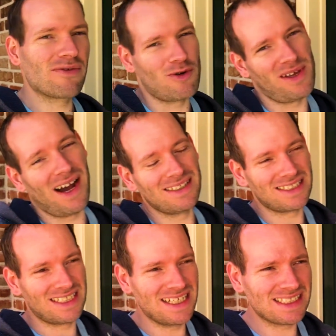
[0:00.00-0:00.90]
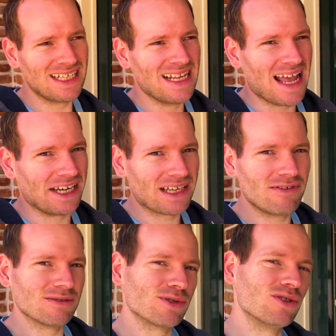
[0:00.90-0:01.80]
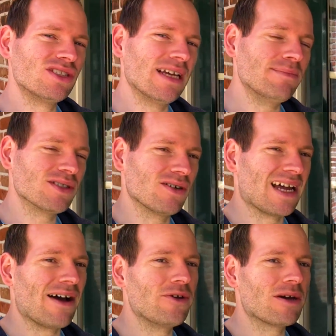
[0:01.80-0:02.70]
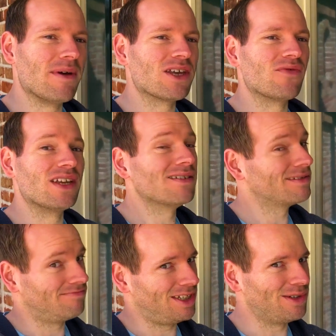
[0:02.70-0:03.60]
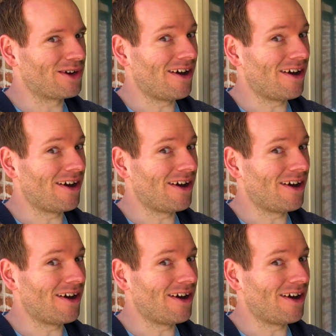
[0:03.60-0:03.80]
give you a behind the scenes, and I'll give you some good tips on how you can make your videos look